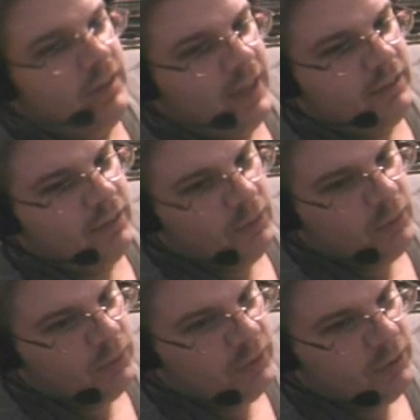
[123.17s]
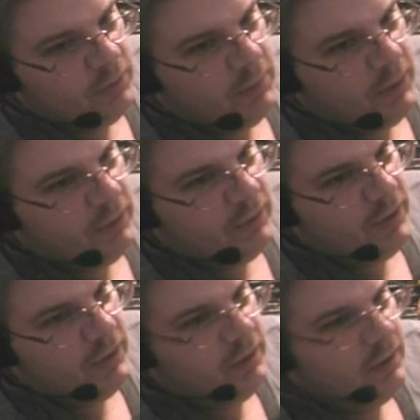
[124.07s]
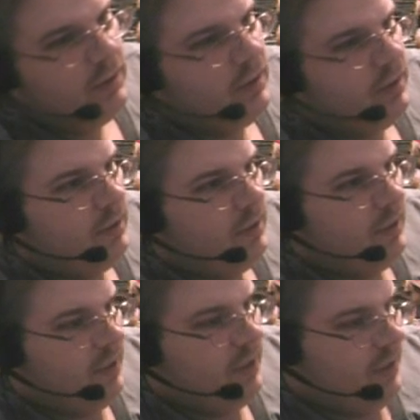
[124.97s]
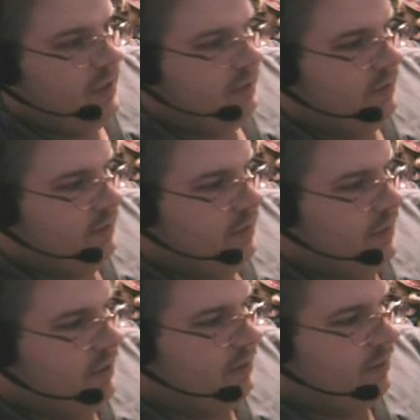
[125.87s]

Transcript: That's the whole conspiracy. And I